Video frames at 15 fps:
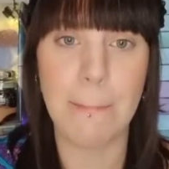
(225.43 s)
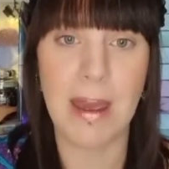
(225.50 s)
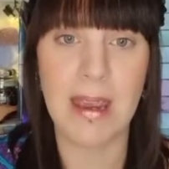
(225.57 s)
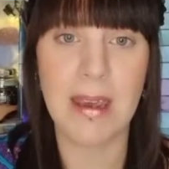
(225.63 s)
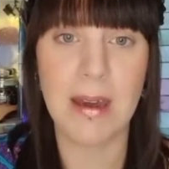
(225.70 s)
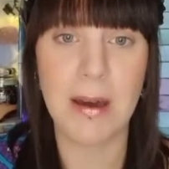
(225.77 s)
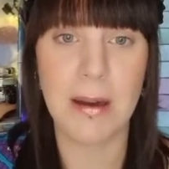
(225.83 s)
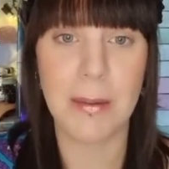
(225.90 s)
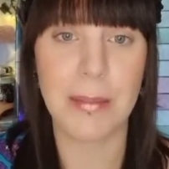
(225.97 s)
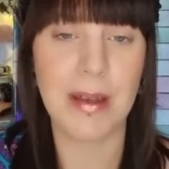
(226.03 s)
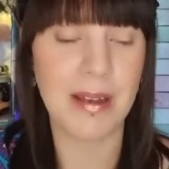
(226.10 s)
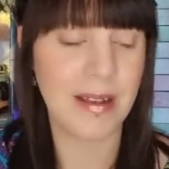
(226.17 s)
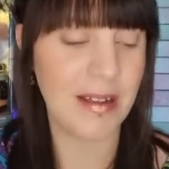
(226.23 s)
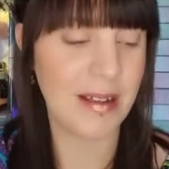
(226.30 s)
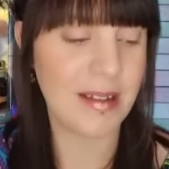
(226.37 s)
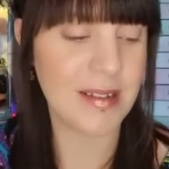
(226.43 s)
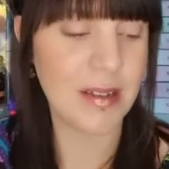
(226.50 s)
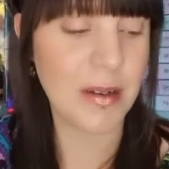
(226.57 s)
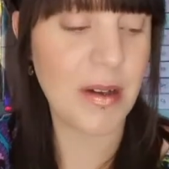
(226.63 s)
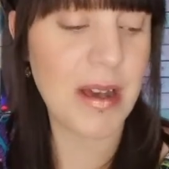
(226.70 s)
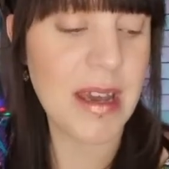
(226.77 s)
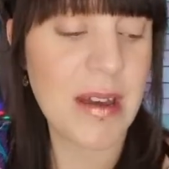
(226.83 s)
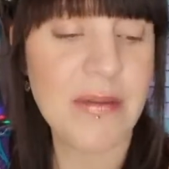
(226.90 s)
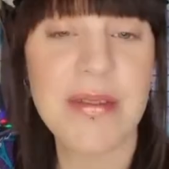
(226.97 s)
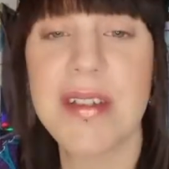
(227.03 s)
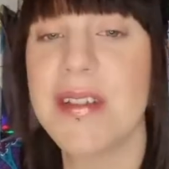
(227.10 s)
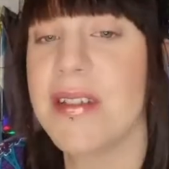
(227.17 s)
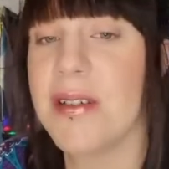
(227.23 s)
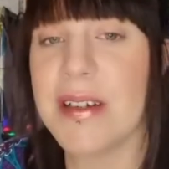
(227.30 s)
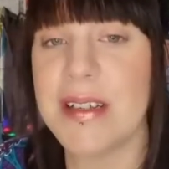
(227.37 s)
makeup. So I have
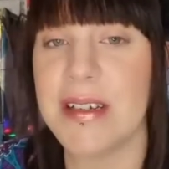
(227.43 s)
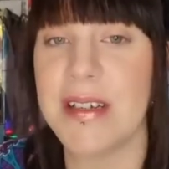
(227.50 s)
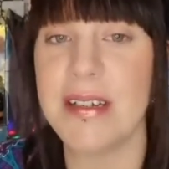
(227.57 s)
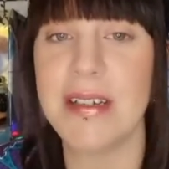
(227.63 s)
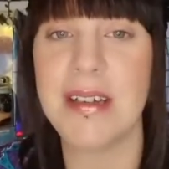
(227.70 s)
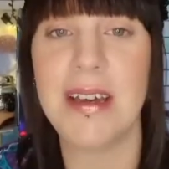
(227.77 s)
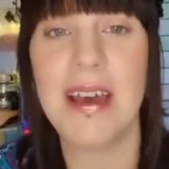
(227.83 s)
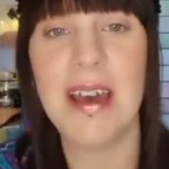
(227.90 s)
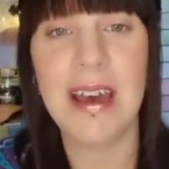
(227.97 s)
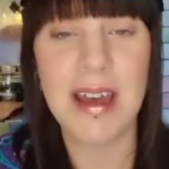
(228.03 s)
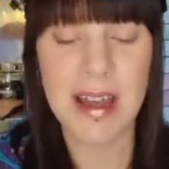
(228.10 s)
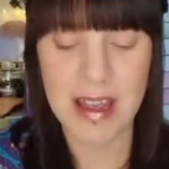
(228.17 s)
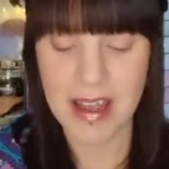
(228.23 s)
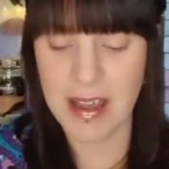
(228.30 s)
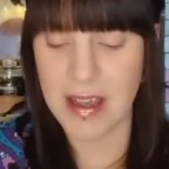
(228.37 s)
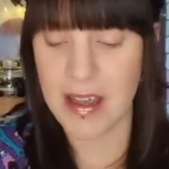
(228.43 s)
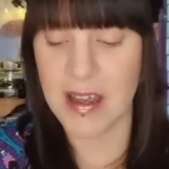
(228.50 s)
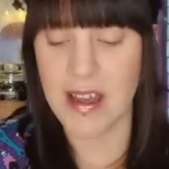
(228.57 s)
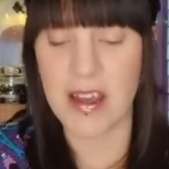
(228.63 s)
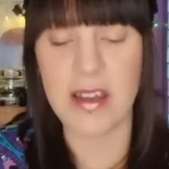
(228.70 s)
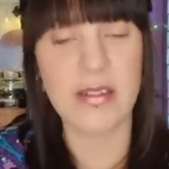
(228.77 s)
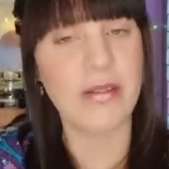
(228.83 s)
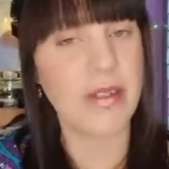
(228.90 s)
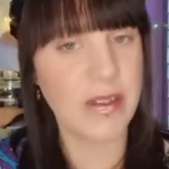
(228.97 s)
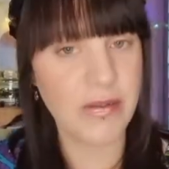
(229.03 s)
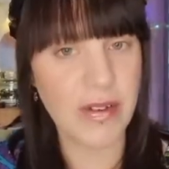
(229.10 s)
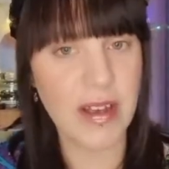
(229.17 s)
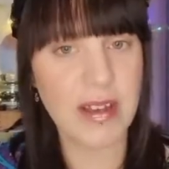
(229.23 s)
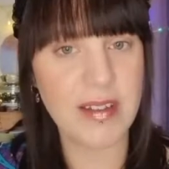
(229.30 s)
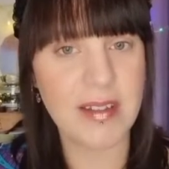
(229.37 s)
decided for the
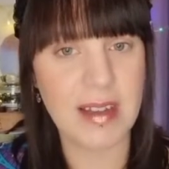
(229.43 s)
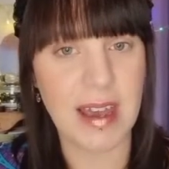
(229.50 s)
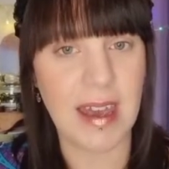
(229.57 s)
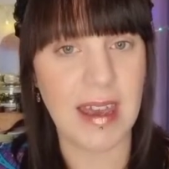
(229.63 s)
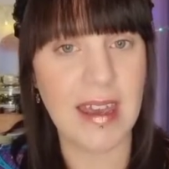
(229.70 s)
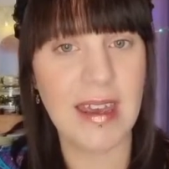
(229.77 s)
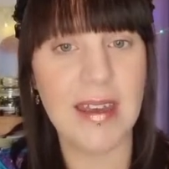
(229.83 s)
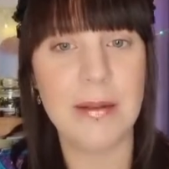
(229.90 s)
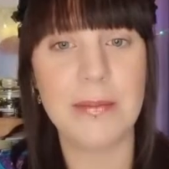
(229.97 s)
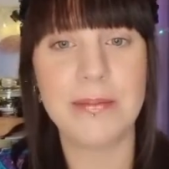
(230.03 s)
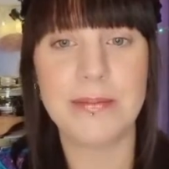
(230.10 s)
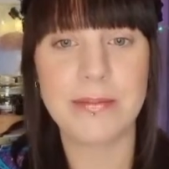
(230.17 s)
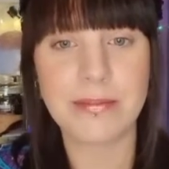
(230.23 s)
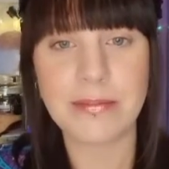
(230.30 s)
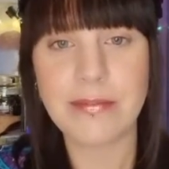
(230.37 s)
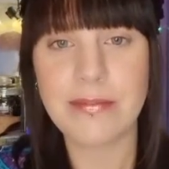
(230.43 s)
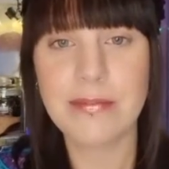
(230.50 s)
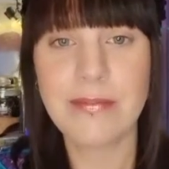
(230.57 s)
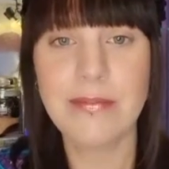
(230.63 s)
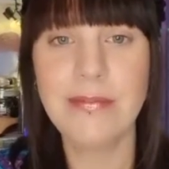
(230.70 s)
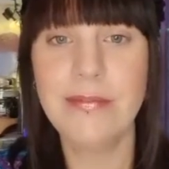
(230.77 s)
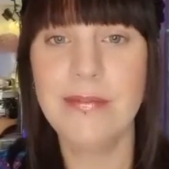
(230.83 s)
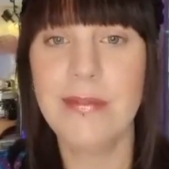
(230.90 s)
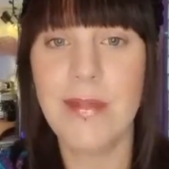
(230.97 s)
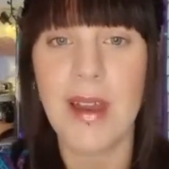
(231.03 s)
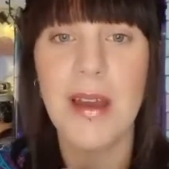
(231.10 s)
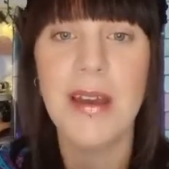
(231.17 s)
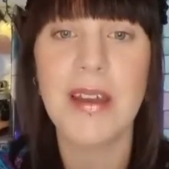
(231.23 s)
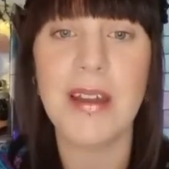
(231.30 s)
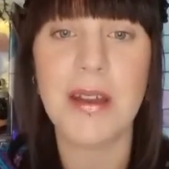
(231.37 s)
first day,
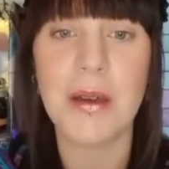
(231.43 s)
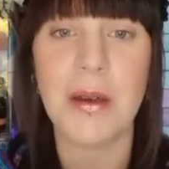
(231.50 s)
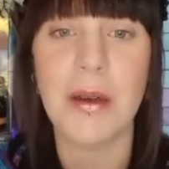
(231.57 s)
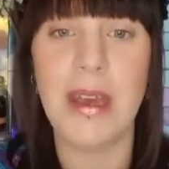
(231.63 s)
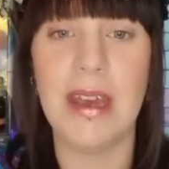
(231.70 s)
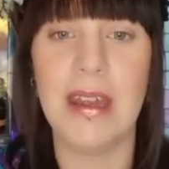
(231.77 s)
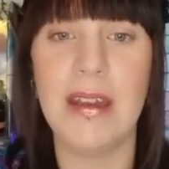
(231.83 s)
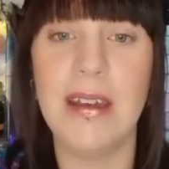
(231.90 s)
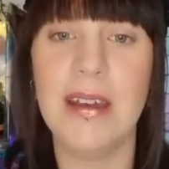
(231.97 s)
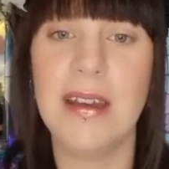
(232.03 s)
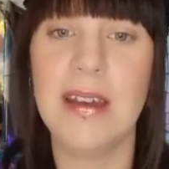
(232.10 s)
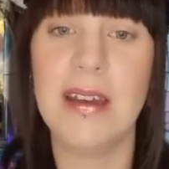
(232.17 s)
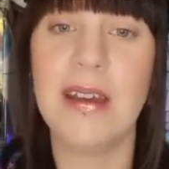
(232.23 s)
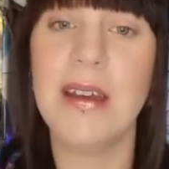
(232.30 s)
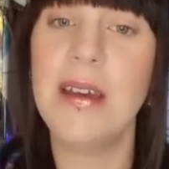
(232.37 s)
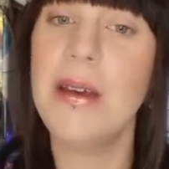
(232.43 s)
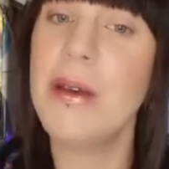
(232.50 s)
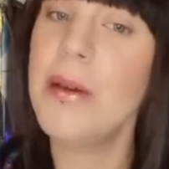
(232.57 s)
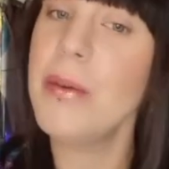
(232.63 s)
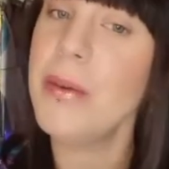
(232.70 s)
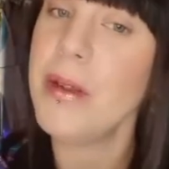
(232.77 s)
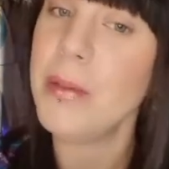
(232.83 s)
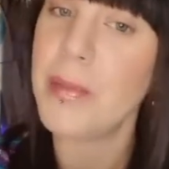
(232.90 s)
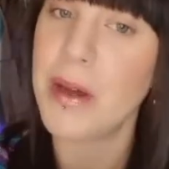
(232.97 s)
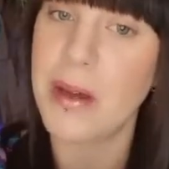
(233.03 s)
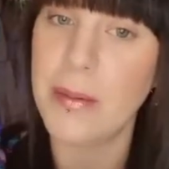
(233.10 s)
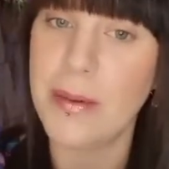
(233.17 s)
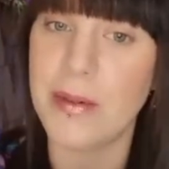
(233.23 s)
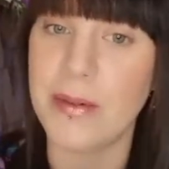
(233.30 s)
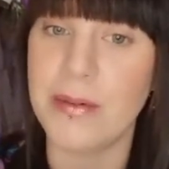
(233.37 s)
I'm gonna go in with
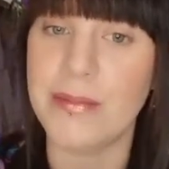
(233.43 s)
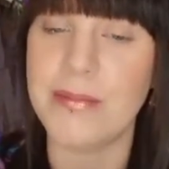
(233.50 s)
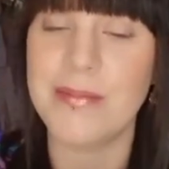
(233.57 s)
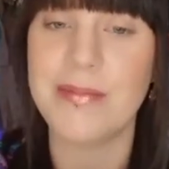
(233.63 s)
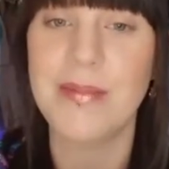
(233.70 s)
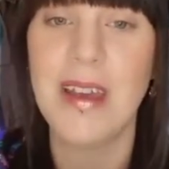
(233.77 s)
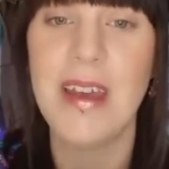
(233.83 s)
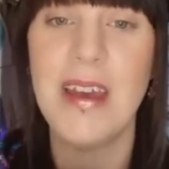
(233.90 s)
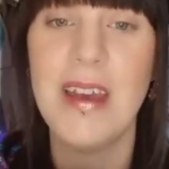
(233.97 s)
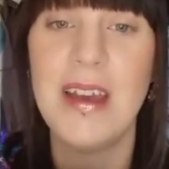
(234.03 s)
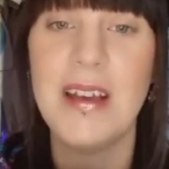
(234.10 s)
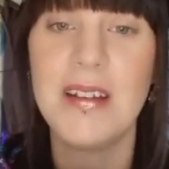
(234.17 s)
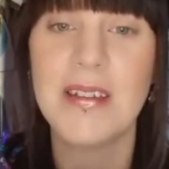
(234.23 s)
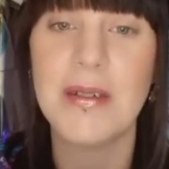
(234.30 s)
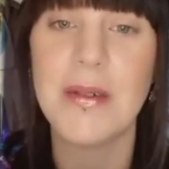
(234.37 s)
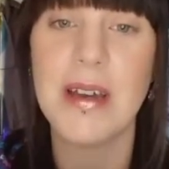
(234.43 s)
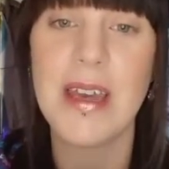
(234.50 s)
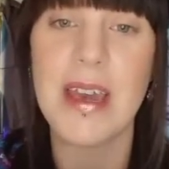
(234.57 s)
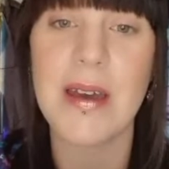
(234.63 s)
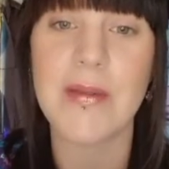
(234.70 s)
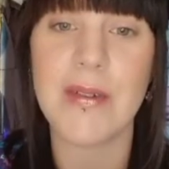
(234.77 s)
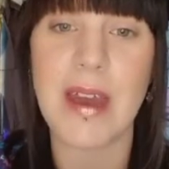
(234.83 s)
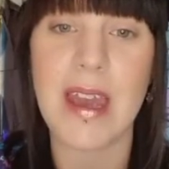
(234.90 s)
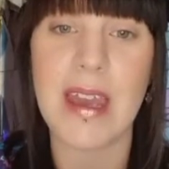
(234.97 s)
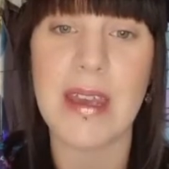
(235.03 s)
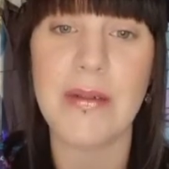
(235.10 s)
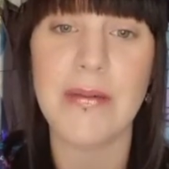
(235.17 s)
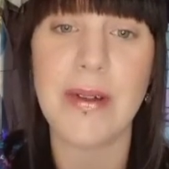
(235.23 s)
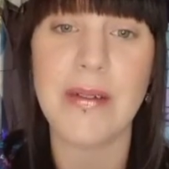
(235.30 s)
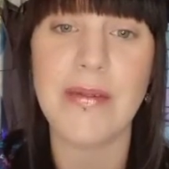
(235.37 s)
purple. So I have
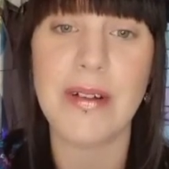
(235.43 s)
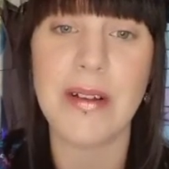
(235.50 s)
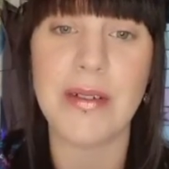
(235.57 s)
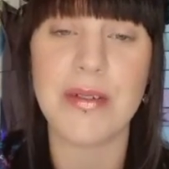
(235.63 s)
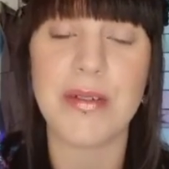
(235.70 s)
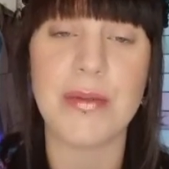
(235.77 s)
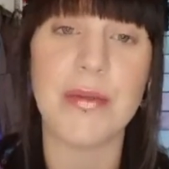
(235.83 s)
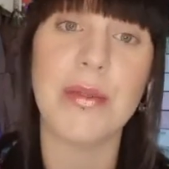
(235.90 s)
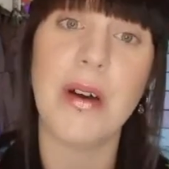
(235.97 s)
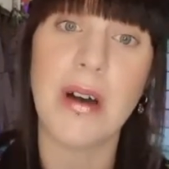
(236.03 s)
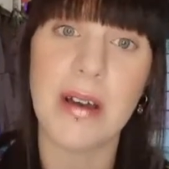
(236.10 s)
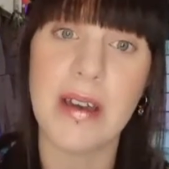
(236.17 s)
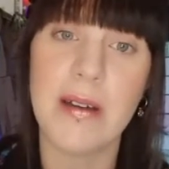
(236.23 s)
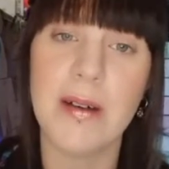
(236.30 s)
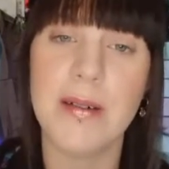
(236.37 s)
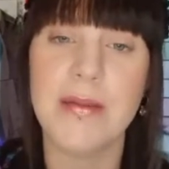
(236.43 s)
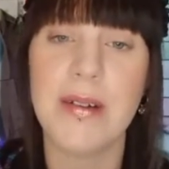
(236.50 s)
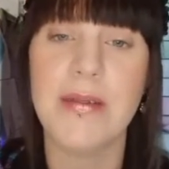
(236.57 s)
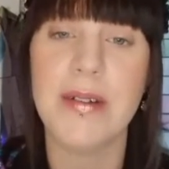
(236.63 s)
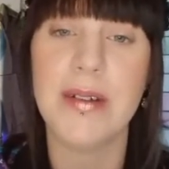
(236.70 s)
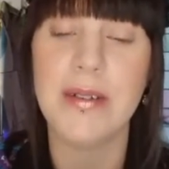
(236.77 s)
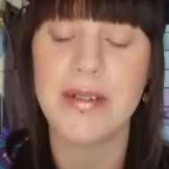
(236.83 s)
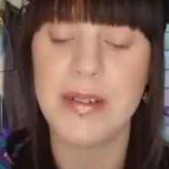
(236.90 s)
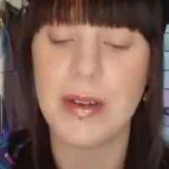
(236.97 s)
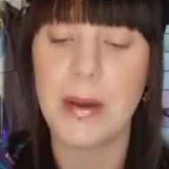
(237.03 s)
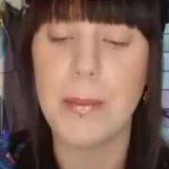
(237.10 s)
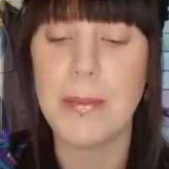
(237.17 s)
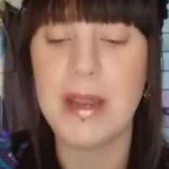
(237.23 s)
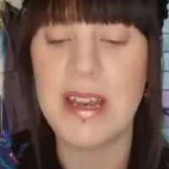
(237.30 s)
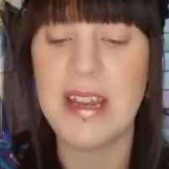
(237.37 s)
a Revolution, or I Heart
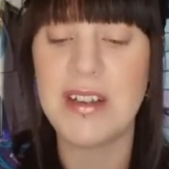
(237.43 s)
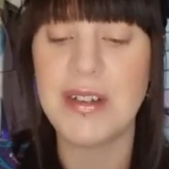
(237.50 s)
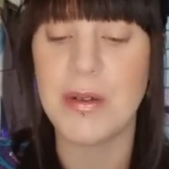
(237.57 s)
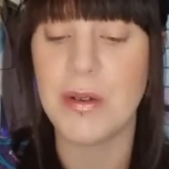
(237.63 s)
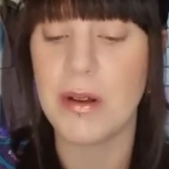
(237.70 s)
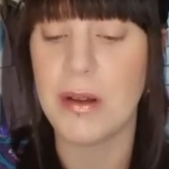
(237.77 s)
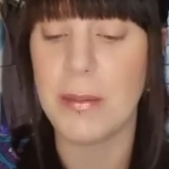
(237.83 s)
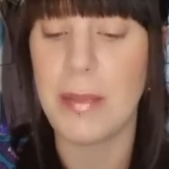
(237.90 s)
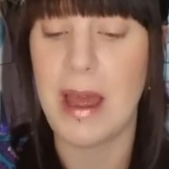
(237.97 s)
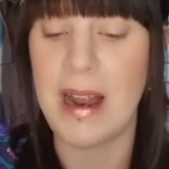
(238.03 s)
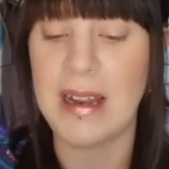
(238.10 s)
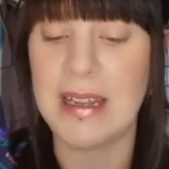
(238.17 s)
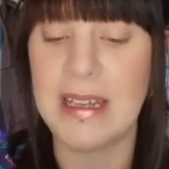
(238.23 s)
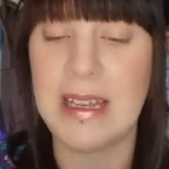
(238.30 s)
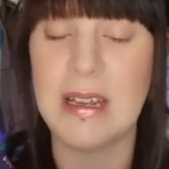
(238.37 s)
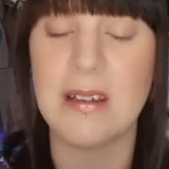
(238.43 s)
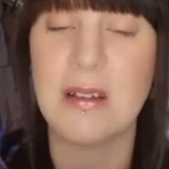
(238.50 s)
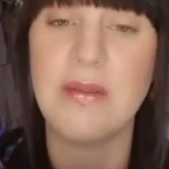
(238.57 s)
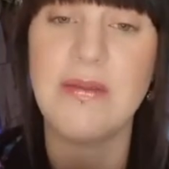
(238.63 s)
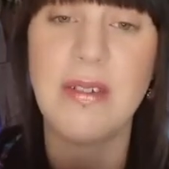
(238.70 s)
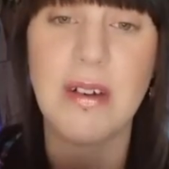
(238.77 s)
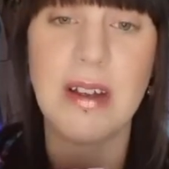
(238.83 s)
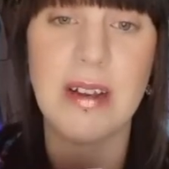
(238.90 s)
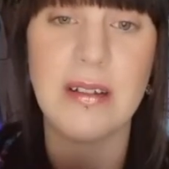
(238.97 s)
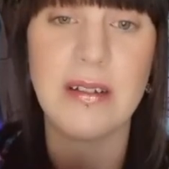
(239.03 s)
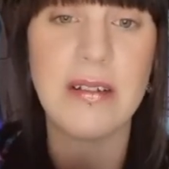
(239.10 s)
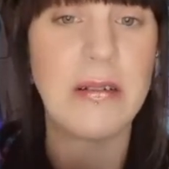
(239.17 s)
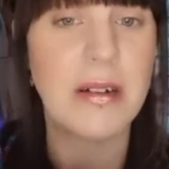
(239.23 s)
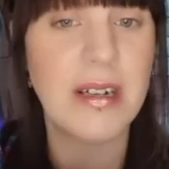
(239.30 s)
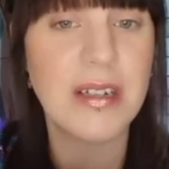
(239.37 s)
Revolution, mini chocolate palette in Violet
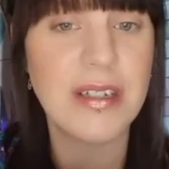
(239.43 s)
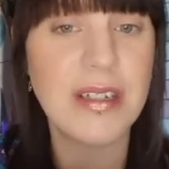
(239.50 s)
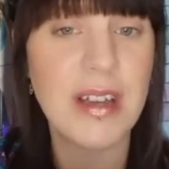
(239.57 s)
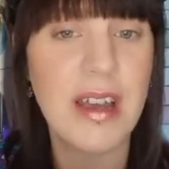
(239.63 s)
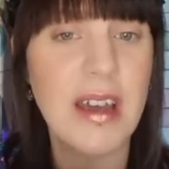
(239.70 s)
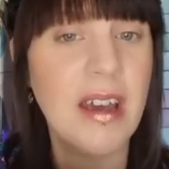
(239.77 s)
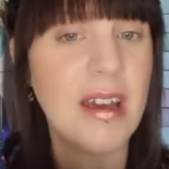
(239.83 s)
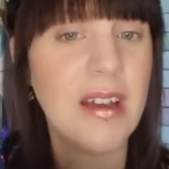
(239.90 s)
Crush.